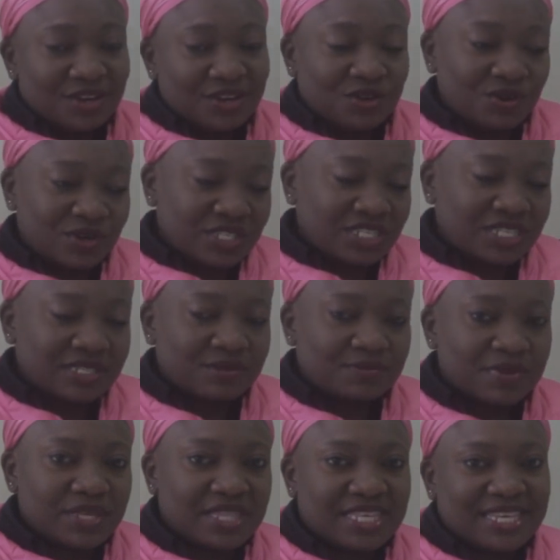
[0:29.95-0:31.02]
not
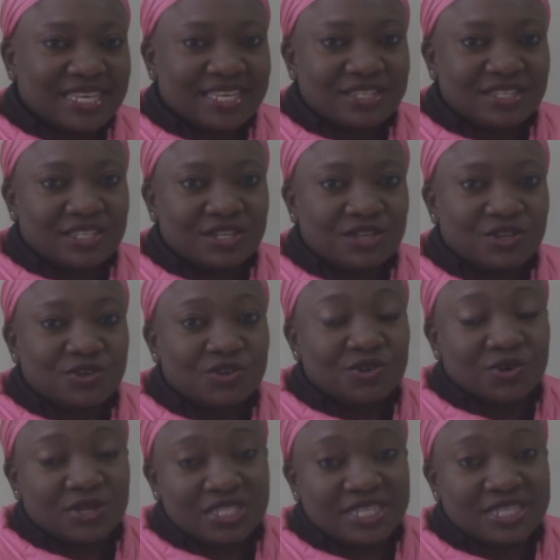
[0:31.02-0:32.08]
just be in the kitchen,
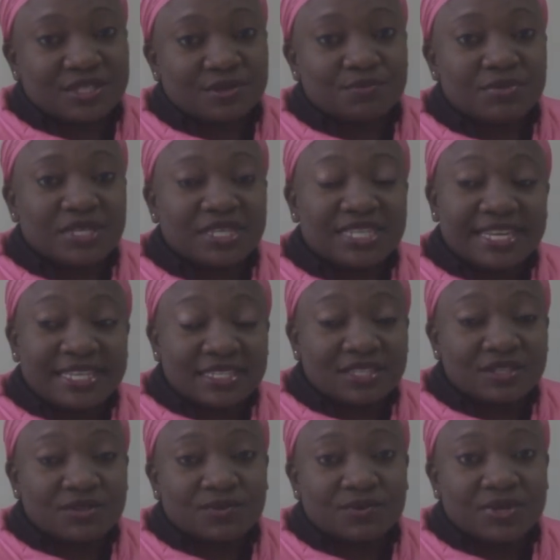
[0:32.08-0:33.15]
not just be
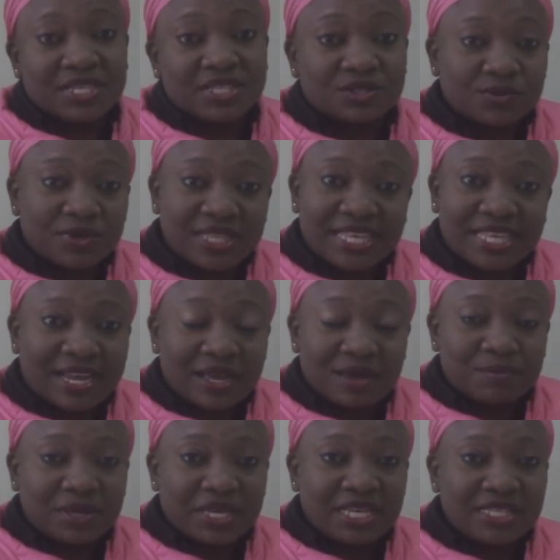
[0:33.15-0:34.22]
dancing queens when there are
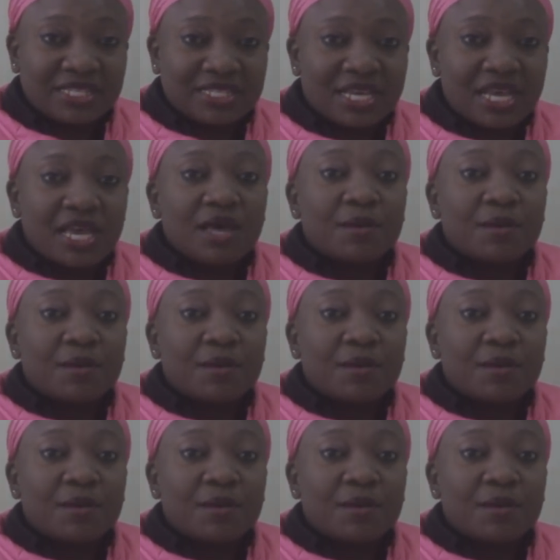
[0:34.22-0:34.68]
campaigns,